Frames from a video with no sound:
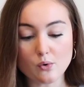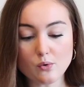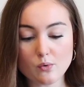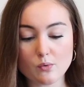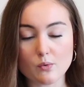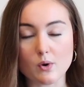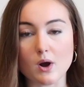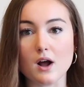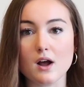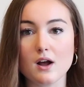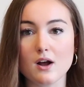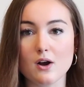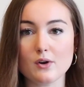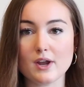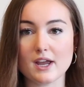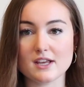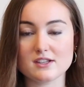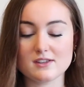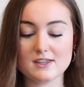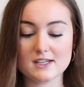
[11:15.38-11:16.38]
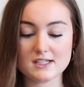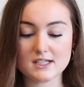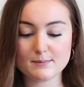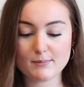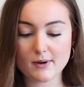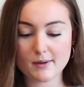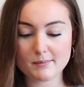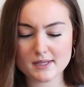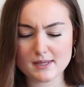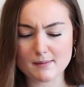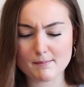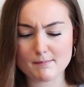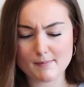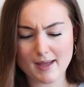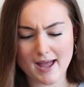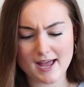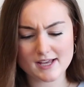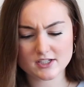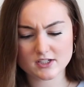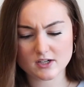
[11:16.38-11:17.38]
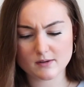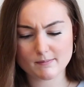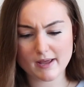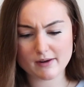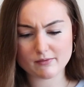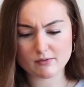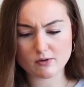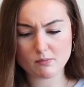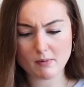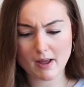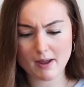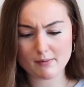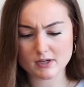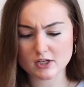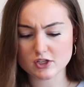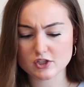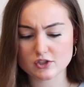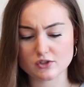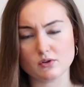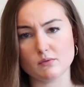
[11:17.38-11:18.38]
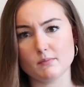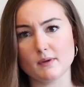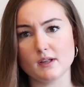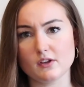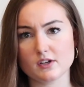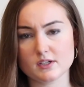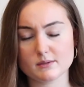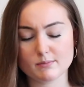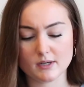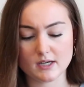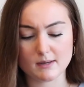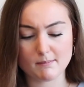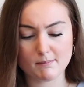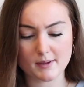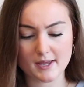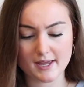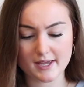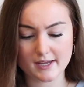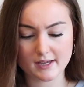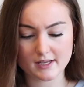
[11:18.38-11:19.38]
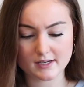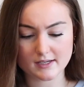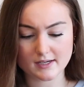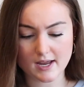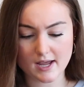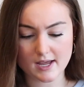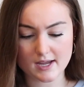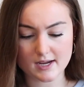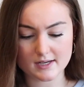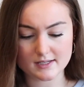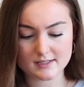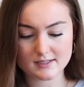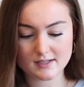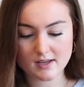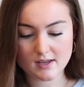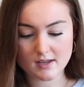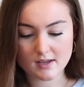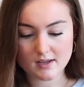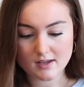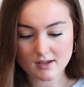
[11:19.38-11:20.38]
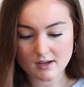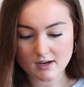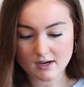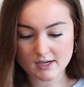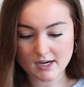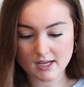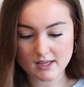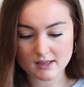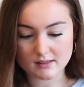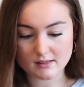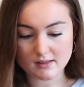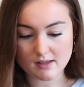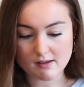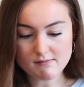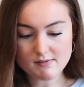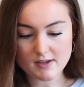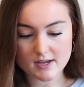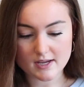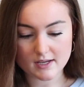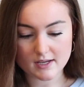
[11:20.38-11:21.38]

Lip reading: Ooh, okay, so this is probably the master bedroom. I would assume it looks pretty big and nice. And I love it.